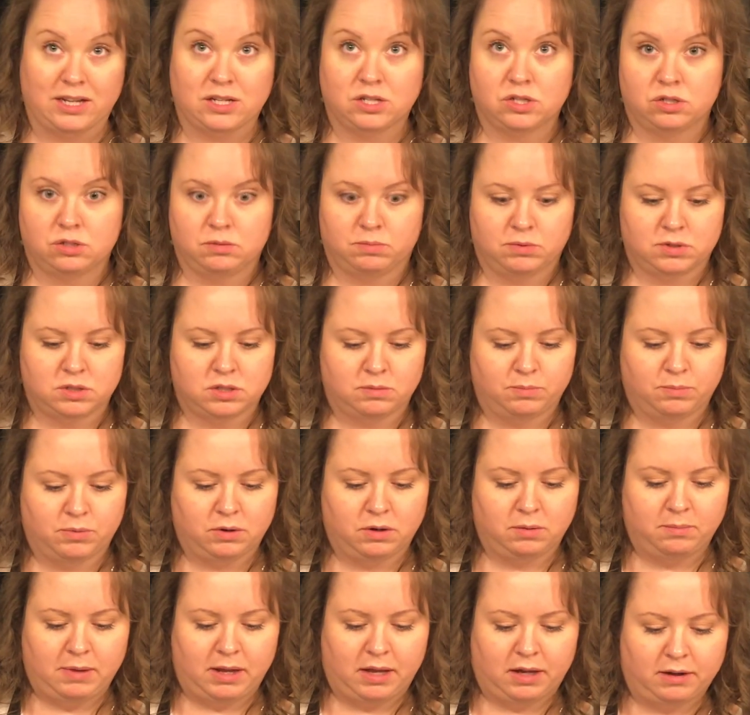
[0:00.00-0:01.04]
like super simple
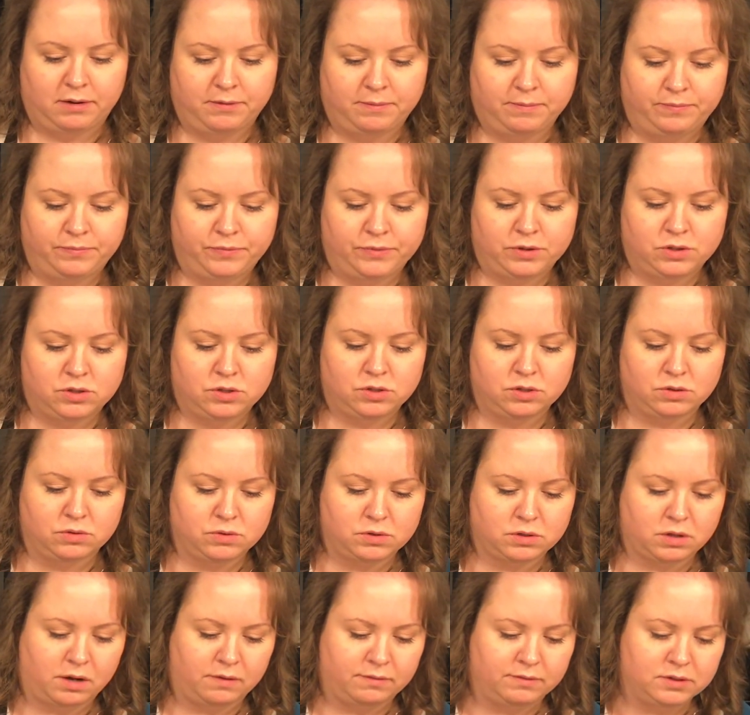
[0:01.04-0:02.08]
to make. They're so
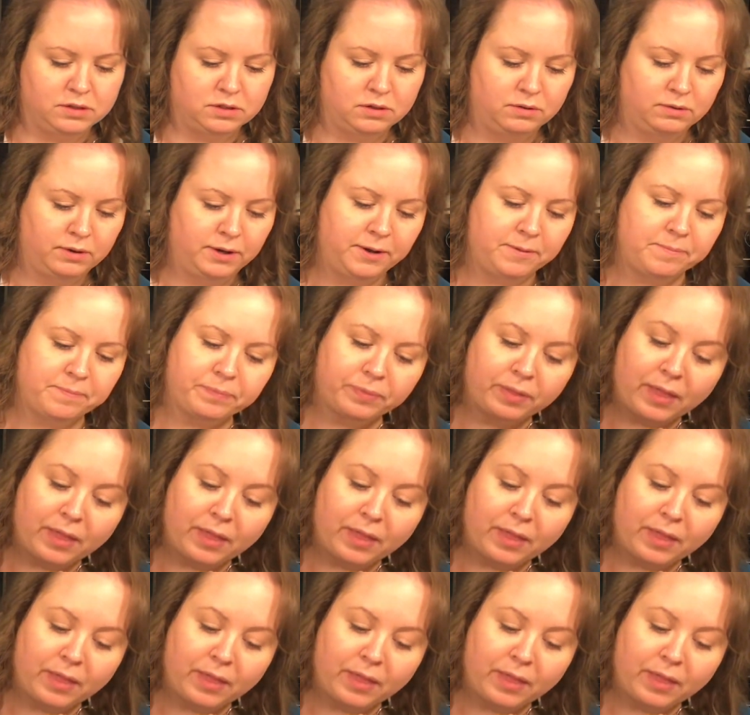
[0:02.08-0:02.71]
soft. Okay.